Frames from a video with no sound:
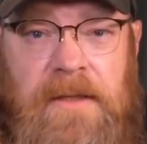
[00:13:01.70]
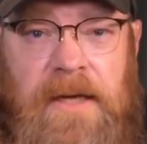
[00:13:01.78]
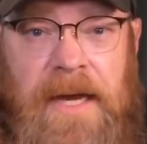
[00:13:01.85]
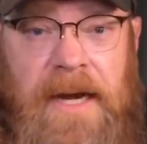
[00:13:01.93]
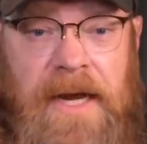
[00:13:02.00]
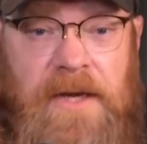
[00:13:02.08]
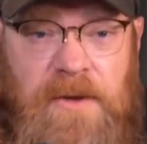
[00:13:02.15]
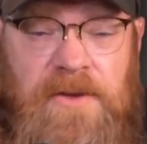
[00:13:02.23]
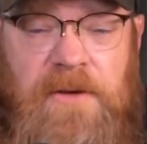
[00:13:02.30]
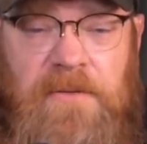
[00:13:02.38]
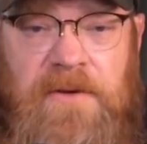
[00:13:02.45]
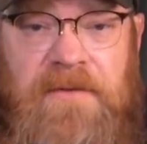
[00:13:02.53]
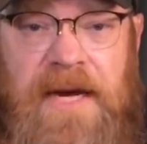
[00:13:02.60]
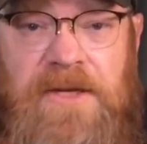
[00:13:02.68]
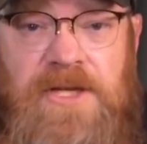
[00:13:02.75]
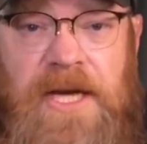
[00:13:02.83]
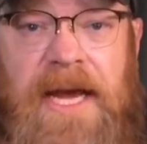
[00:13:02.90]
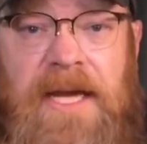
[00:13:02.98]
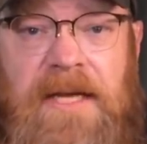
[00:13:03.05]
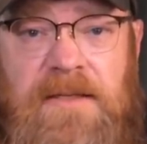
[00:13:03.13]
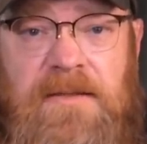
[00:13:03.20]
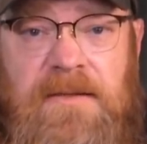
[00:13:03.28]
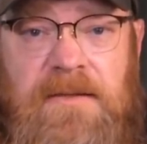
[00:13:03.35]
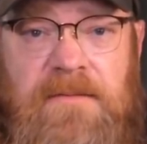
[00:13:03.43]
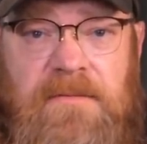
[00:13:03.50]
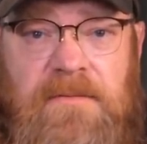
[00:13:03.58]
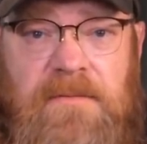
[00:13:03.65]
And I do think we've got a
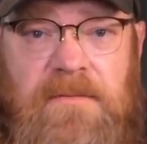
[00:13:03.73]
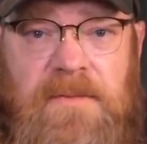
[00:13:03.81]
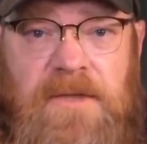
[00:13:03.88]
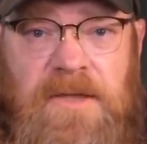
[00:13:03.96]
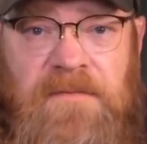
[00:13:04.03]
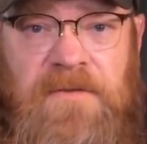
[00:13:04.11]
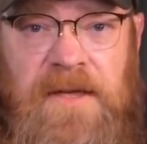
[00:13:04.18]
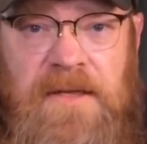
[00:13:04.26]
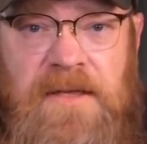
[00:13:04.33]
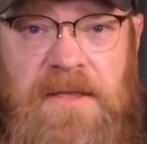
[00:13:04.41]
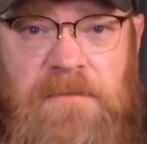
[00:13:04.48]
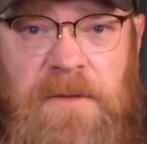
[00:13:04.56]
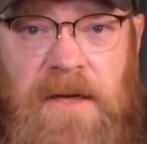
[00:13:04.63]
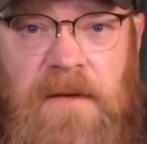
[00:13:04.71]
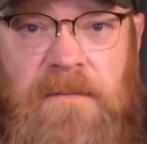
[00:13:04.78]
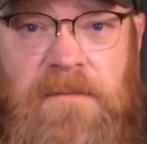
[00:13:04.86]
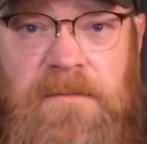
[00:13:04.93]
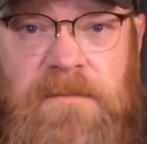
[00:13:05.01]
chance to defeat this bill.